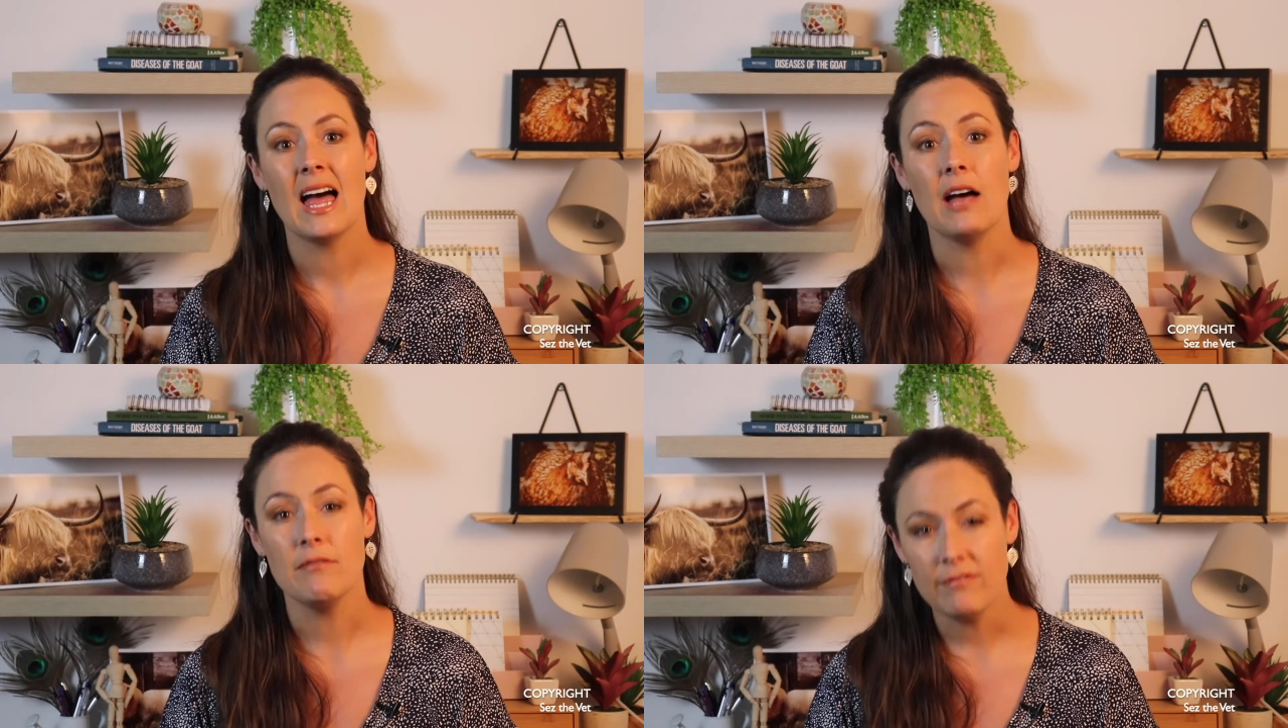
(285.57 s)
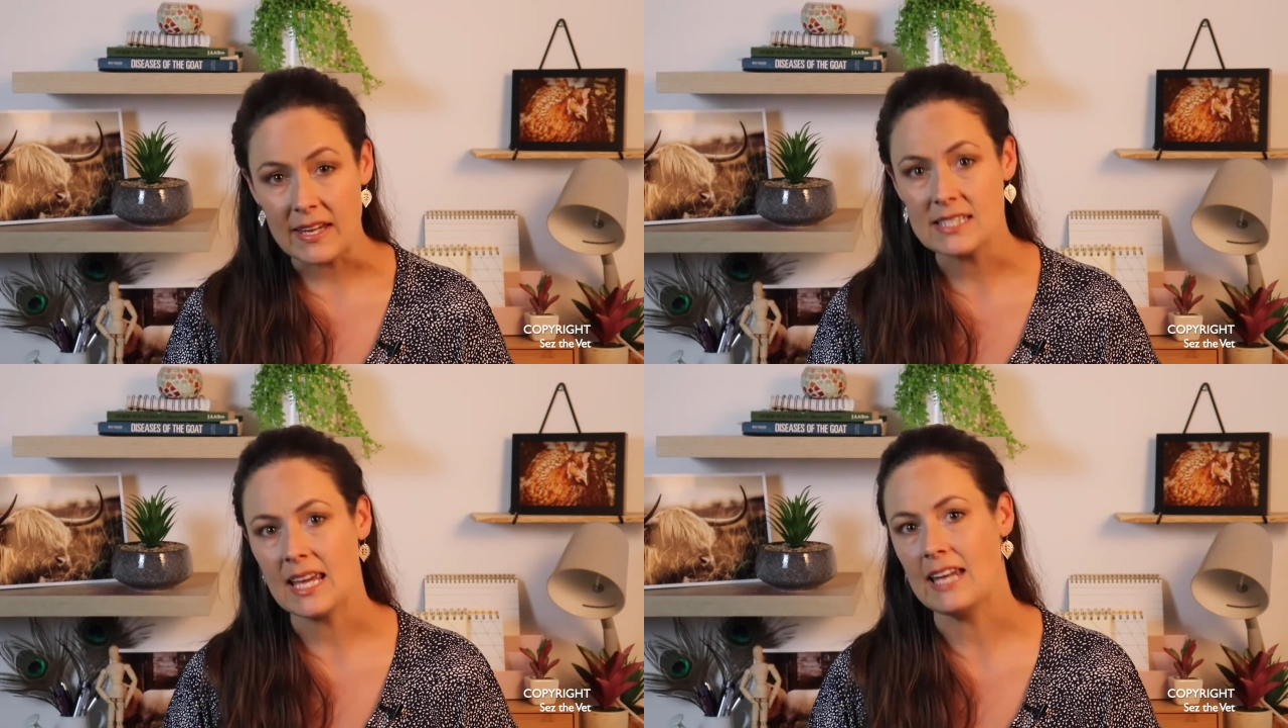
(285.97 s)
A
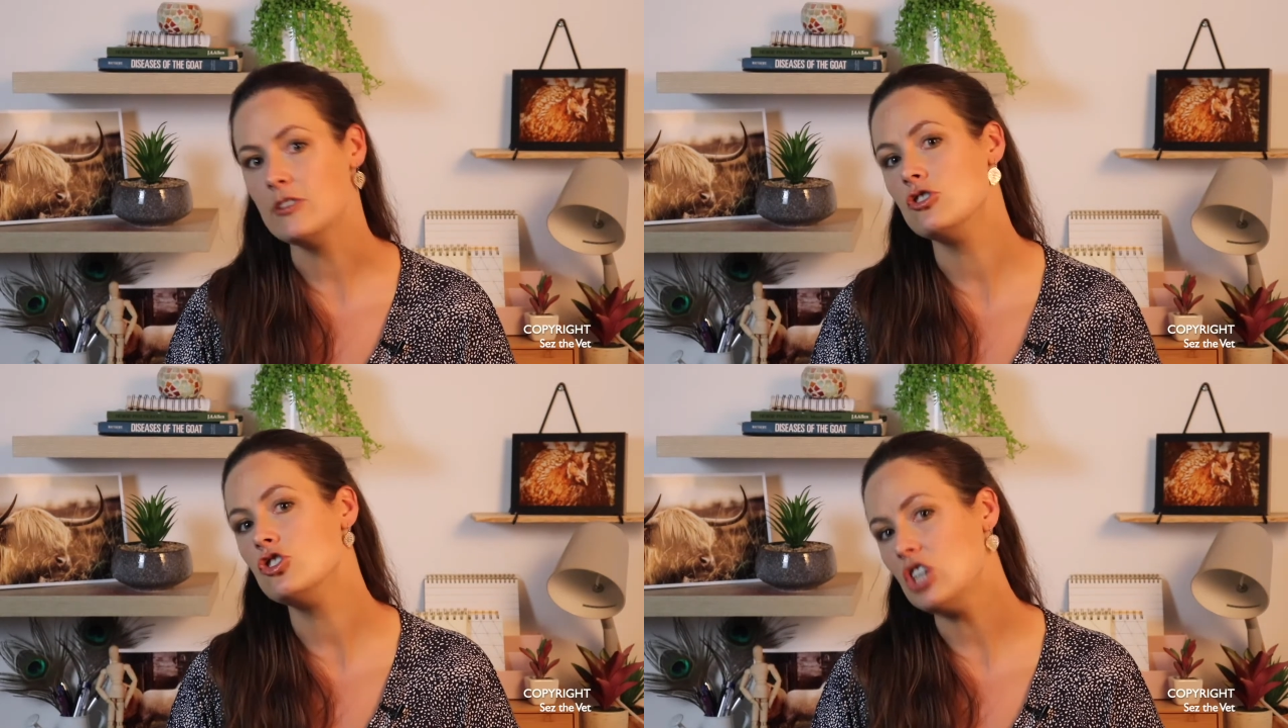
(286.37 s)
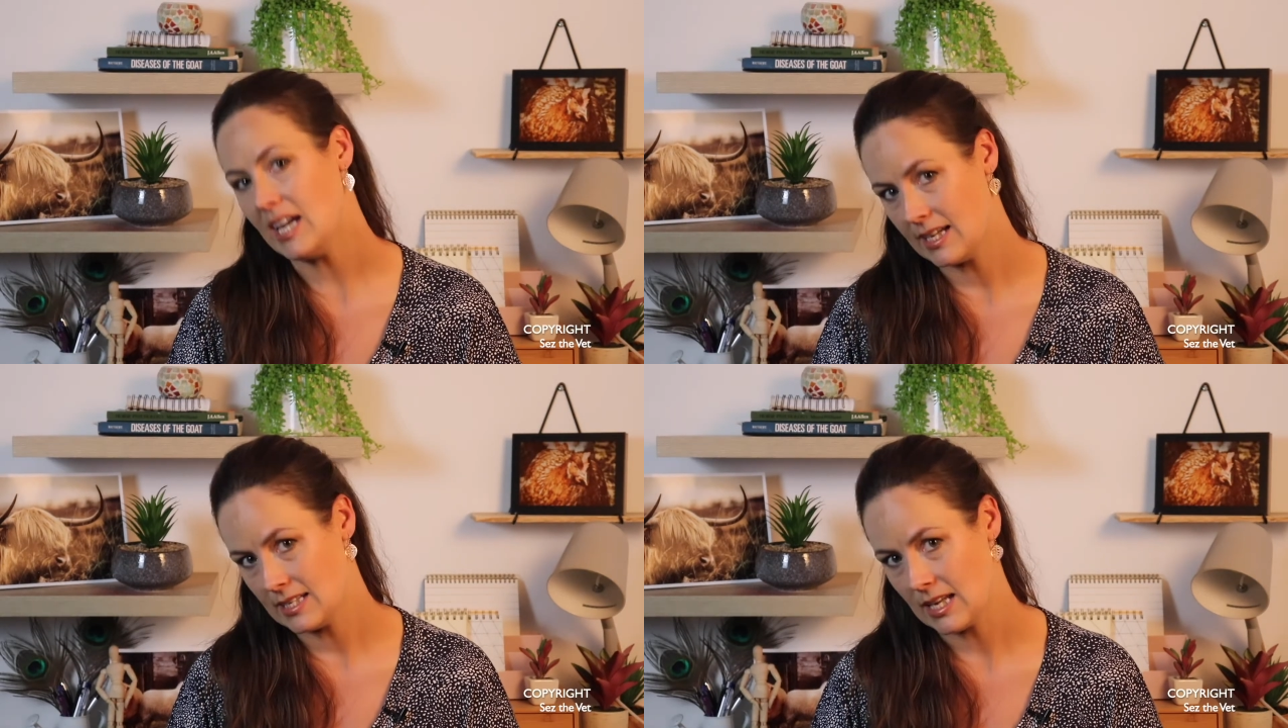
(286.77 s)
vet can
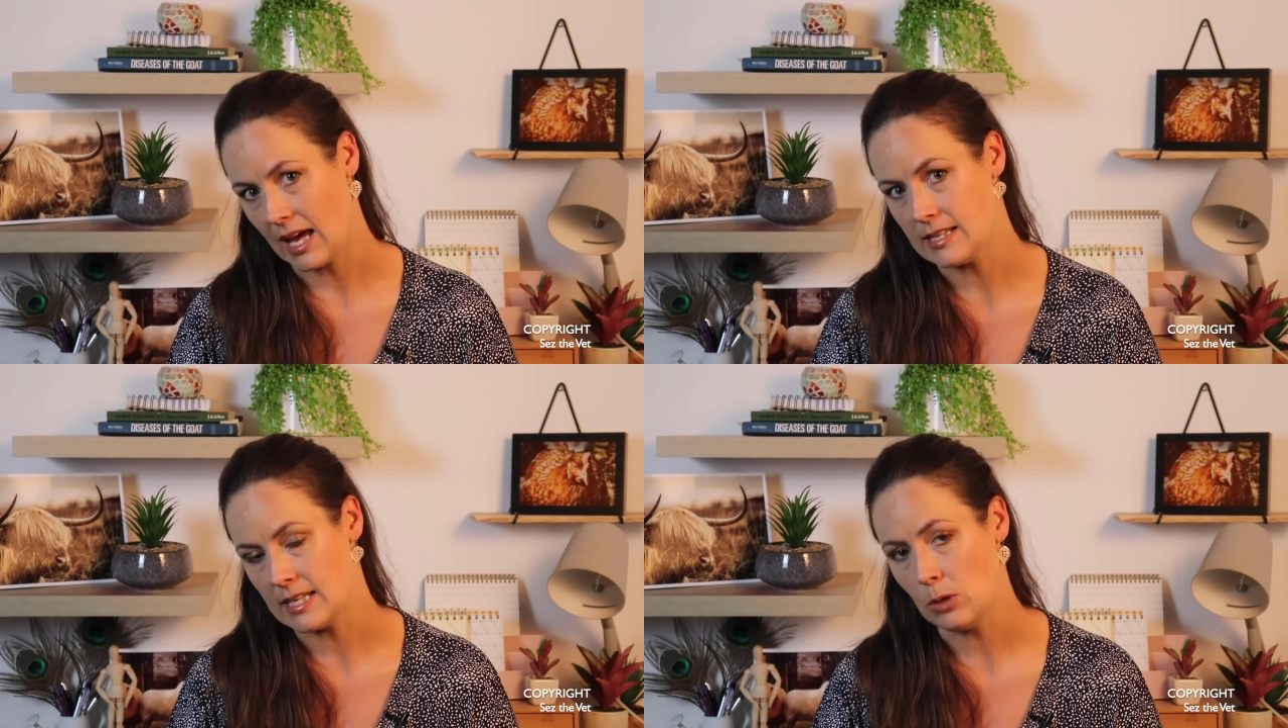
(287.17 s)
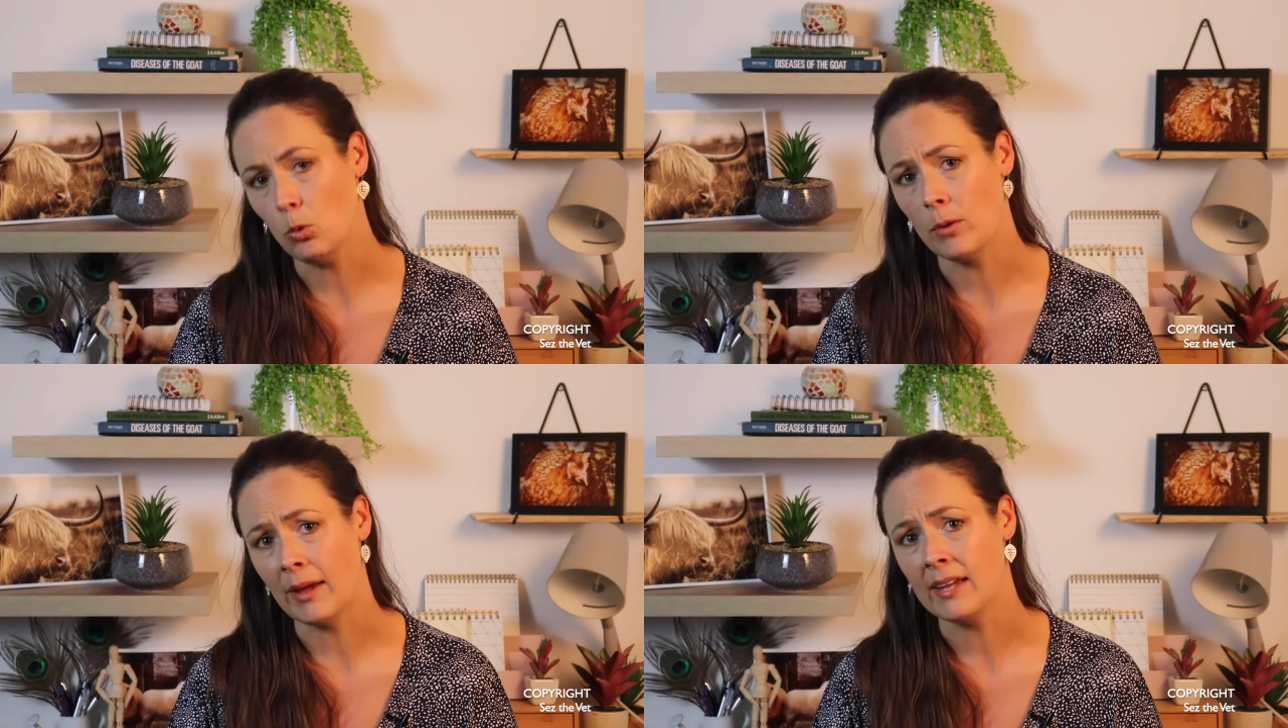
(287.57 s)
inject a
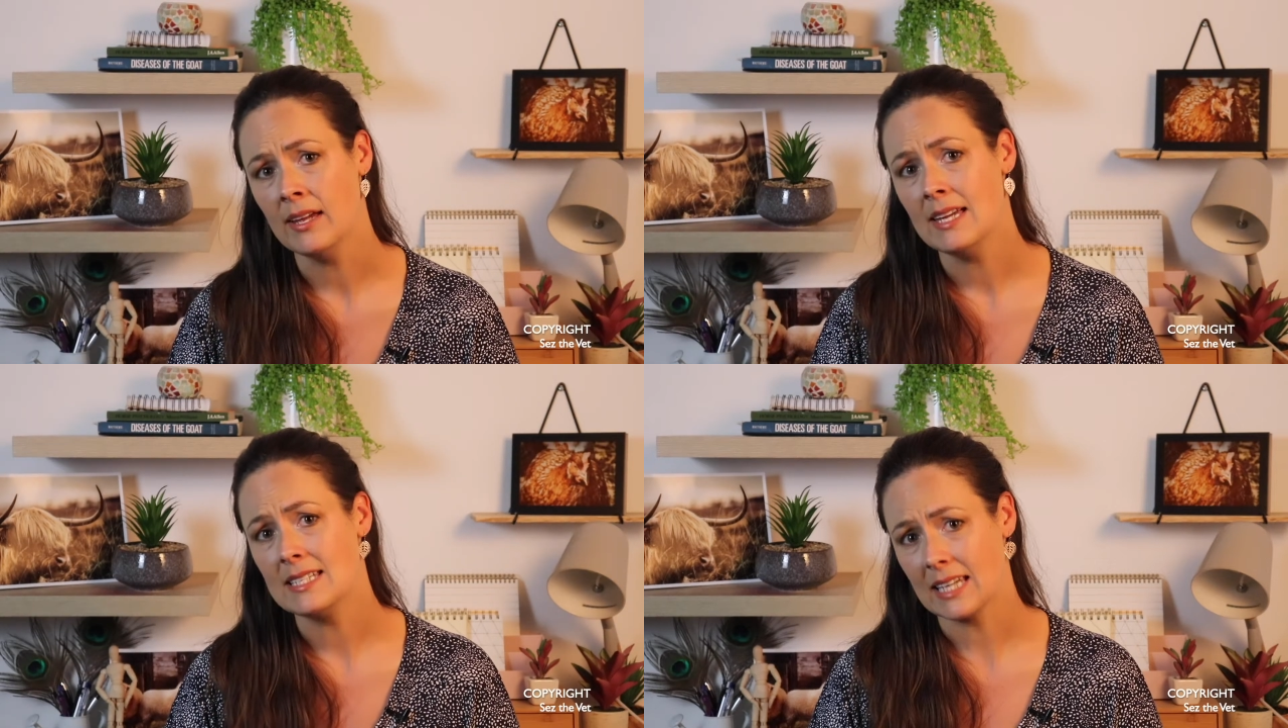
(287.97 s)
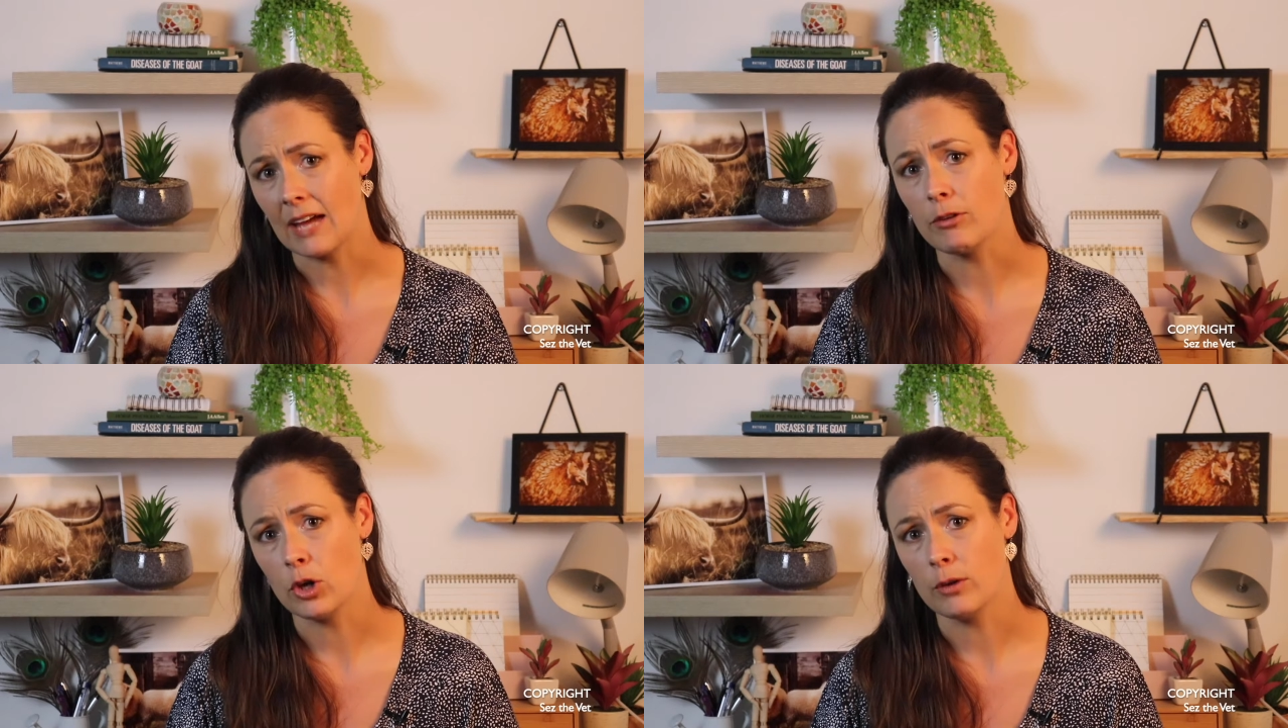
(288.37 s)
dewormer to
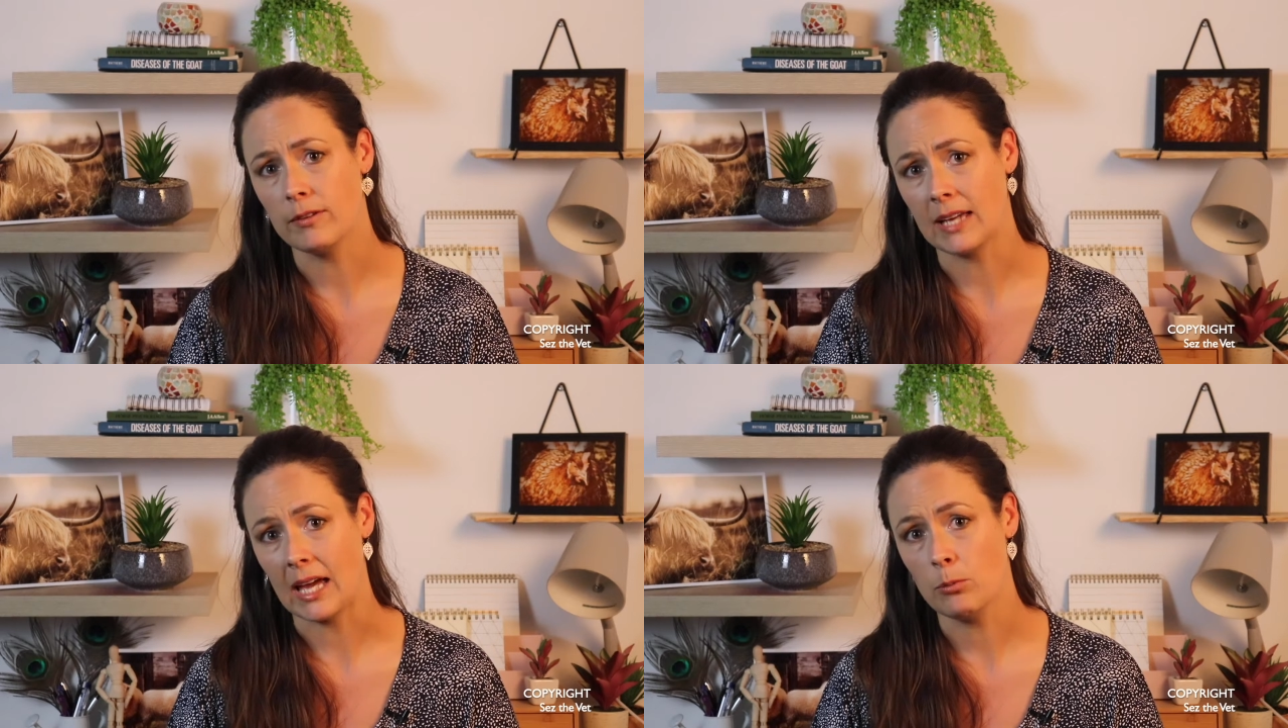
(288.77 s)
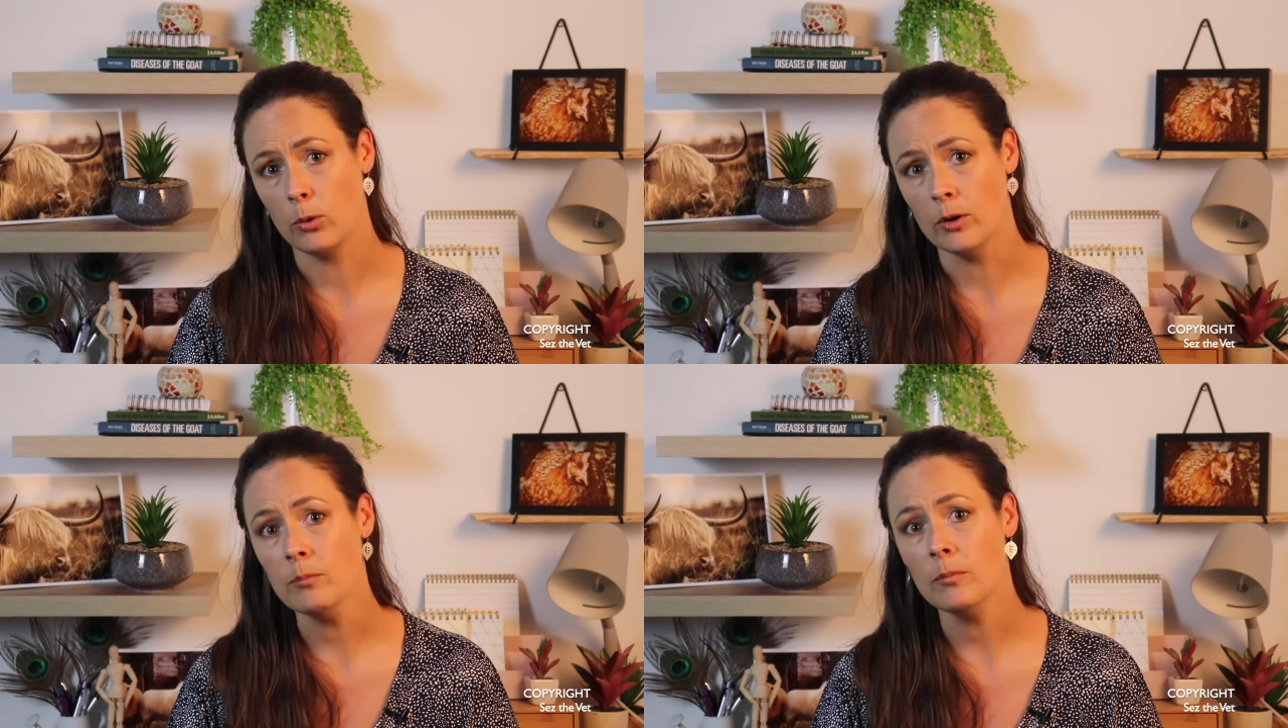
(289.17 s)
cover her for
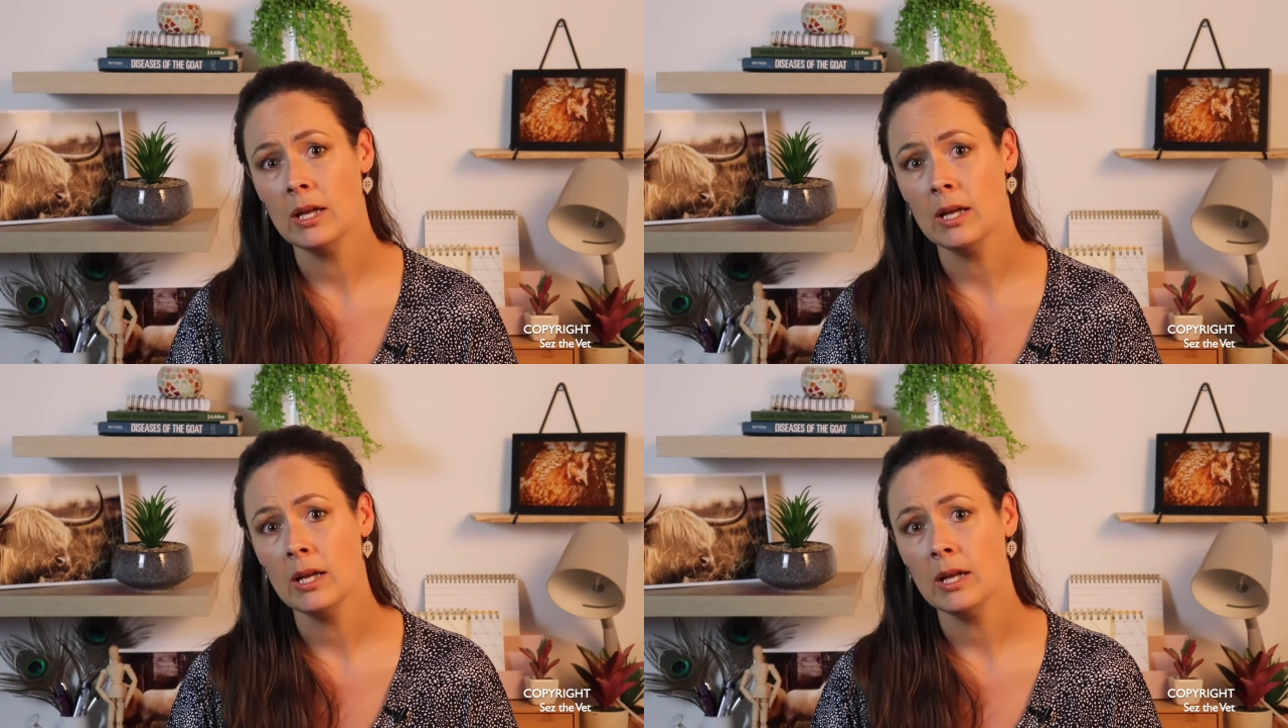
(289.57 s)
gapeworm.